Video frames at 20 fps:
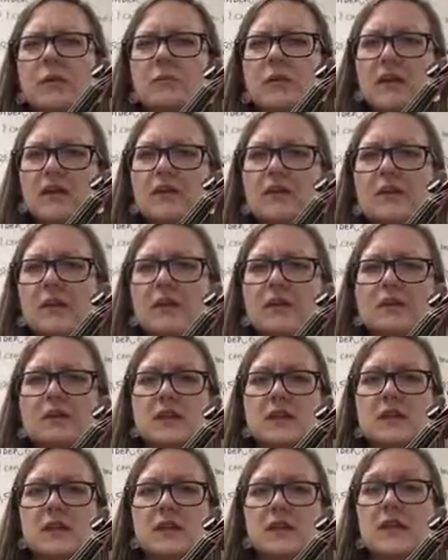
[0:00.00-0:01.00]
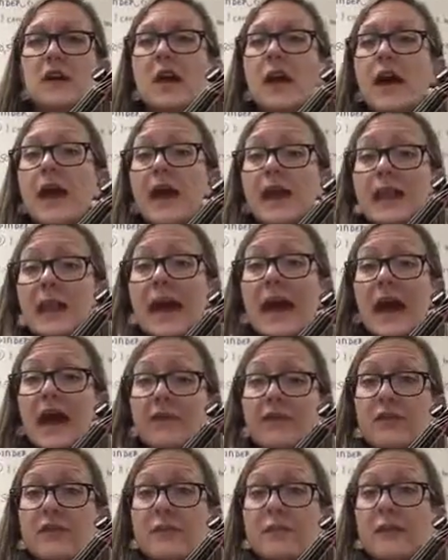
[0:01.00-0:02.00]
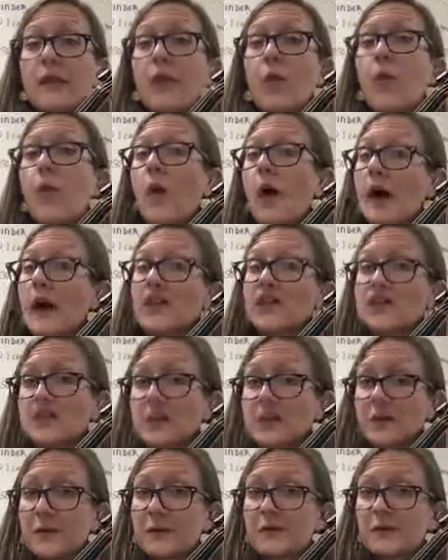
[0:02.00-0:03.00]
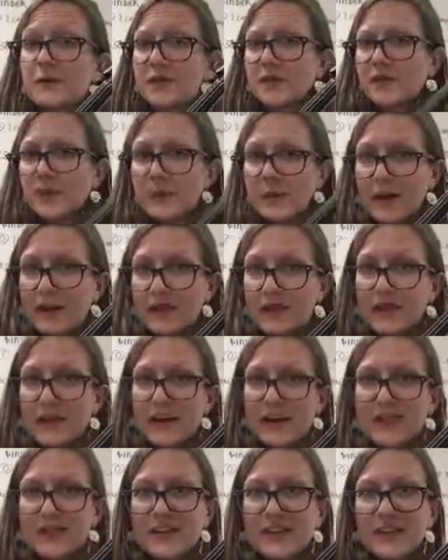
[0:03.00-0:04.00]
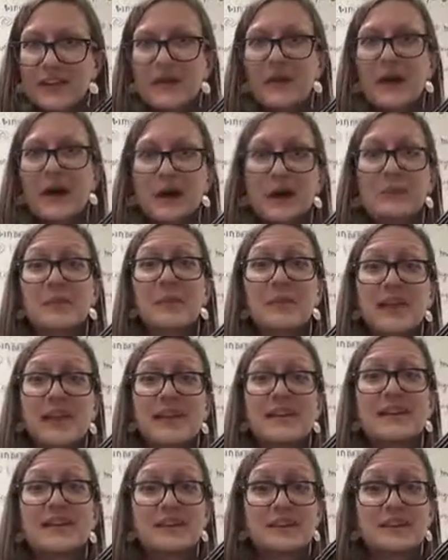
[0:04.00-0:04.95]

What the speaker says: means for you to do, and have somebody watch you, especially if they know how to play an